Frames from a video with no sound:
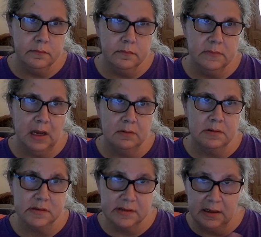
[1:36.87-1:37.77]
that was
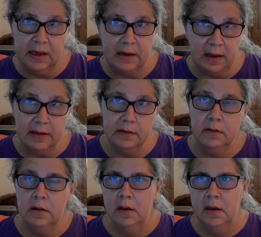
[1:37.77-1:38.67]
Sunday night,
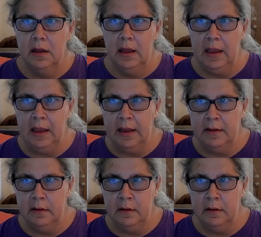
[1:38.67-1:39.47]
and